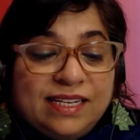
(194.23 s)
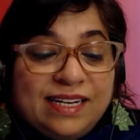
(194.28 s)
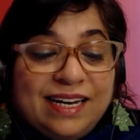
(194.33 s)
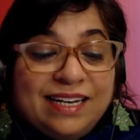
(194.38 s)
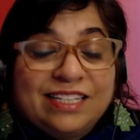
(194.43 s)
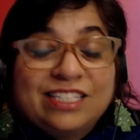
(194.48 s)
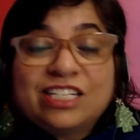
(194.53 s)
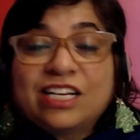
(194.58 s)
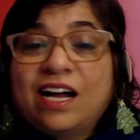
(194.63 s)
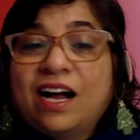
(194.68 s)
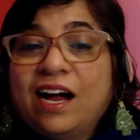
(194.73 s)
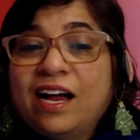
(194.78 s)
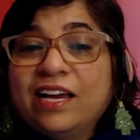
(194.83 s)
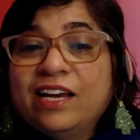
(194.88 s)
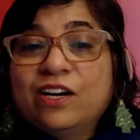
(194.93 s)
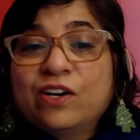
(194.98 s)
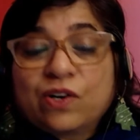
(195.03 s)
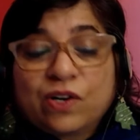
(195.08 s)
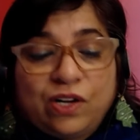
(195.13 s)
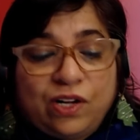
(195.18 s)
And
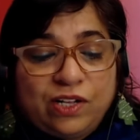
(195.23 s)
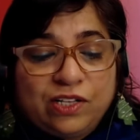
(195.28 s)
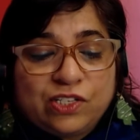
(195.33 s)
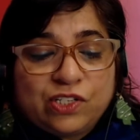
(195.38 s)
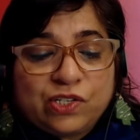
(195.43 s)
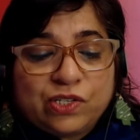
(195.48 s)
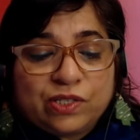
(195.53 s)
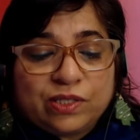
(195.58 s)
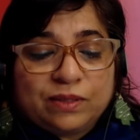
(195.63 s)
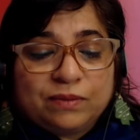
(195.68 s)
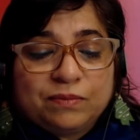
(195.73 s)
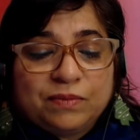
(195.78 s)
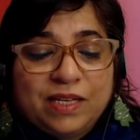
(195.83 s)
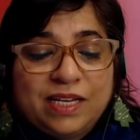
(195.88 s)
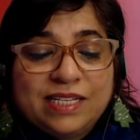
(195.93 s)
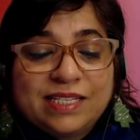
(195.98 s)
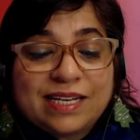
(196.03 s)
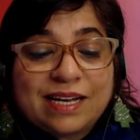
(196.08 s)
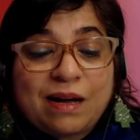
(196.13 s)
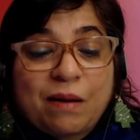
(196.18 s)
peace is an
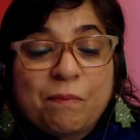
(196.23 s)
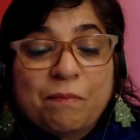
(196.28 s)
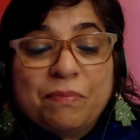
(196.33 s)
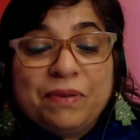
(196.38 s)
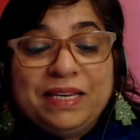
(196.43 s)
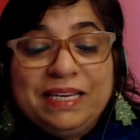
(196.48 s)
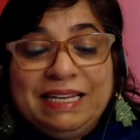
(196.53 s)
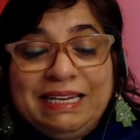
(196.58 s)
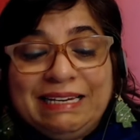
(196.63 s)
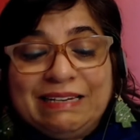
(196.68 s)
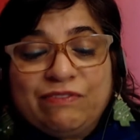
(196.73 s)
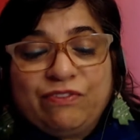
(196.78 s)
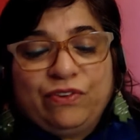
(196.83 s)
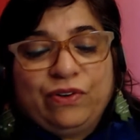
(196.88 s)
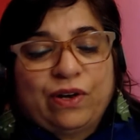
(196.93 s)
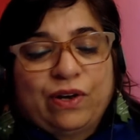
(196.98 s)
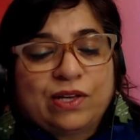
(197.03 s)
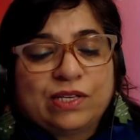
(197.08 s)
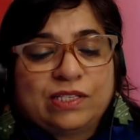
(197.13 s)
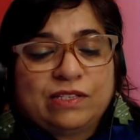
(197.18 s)
entire culture.
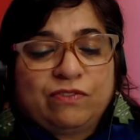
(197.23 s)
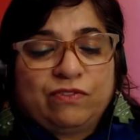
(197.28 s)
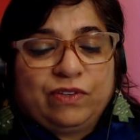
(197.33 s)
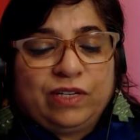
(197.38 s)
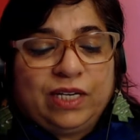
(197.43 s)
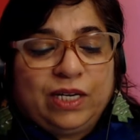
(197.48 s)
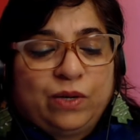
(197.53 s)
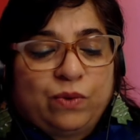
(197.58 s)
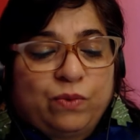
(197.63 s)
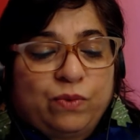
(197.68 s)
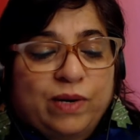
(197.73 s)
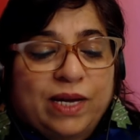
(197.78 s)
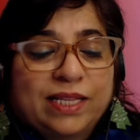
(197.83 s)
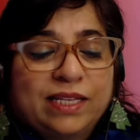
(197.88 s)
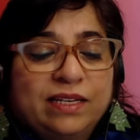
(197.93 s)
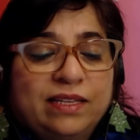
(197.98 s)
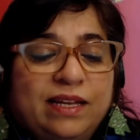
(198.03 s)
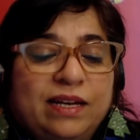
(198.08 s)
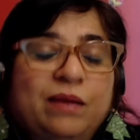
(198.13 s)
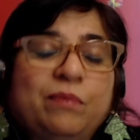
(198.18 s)
It's a complete
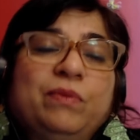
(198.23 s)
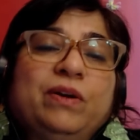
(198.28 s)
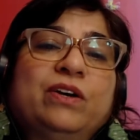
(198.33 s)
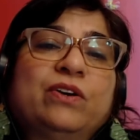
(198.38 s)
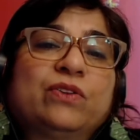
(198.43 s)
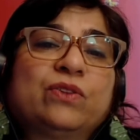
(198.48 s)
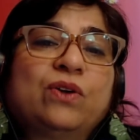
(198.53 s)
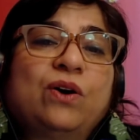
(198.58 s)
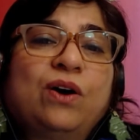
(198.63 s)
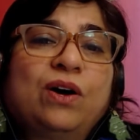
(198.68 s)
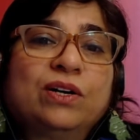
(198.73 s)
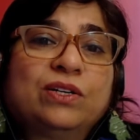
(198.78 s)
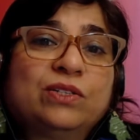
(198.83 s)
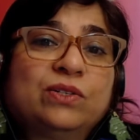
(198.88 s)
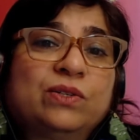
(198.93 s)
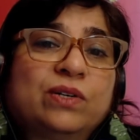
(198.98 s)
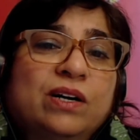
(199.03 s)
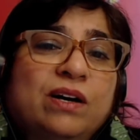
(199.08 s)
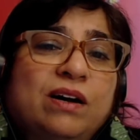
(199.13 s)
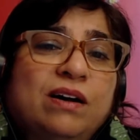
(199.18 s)
philosophy
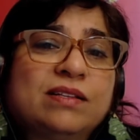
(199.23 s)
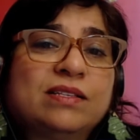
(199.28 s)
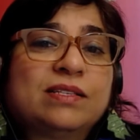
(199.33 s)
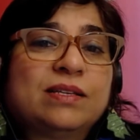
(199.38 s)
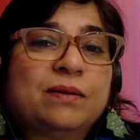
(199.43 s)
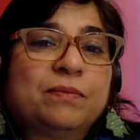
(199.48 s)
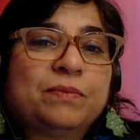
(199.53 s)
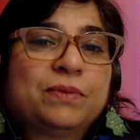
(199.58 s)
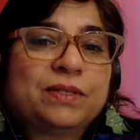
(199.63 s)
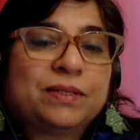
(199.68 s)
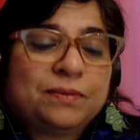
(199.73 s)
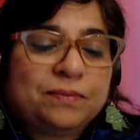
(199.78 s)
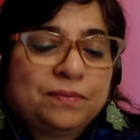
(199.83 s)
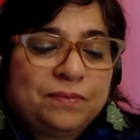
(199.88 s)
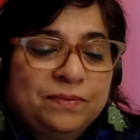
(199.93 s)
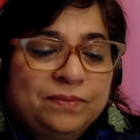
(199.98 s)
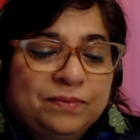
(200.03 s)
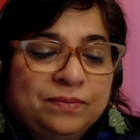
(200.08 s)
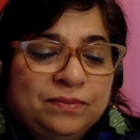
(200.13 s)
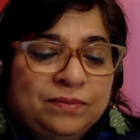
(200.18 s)
rather than a mere thought
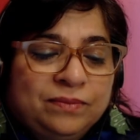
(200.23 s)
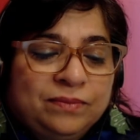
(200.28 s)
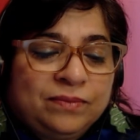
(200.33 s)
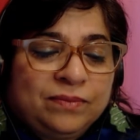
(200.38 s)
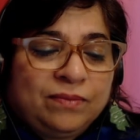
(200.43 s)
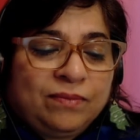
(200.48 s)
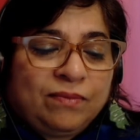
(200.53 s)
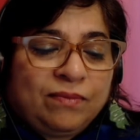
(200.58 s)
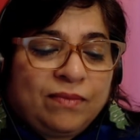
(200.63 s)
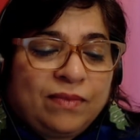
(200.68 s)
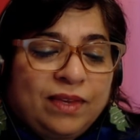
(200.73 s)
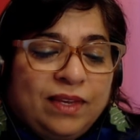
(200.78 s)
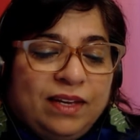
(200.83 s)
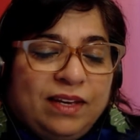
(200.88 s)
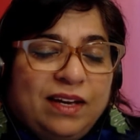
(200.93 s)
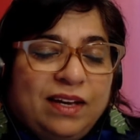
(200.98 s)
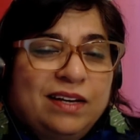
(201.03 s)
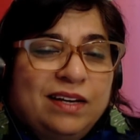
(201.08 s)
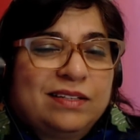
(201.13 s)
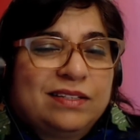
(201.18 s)
or a concept.
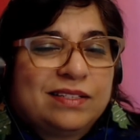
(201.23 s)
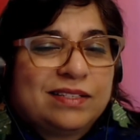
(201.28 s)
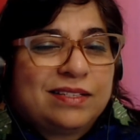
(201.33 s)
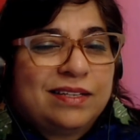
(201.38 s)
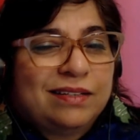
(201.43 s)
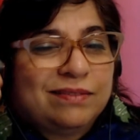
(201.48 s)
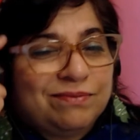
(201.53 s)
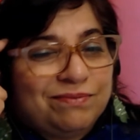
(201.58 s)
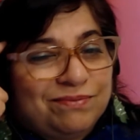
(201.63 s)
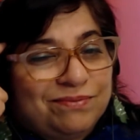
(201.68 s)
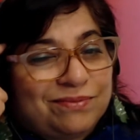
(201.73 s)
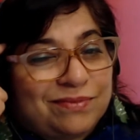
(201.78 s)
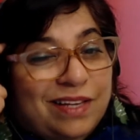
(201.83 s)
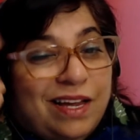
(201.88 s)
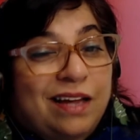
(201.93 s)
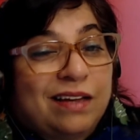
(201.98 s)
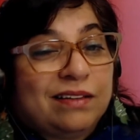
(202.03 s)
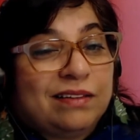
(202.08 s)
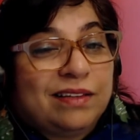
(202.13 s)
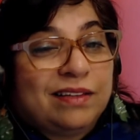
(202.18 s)

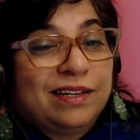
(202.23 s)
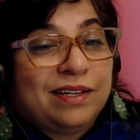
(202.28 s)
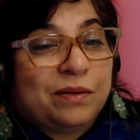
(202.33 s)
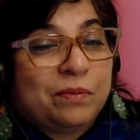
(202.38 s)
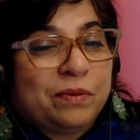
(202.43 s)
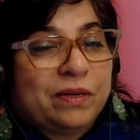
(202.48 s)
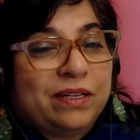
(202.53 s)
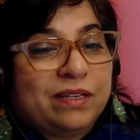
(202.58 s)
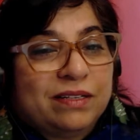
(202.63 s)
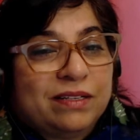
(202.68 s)
Can't it just say,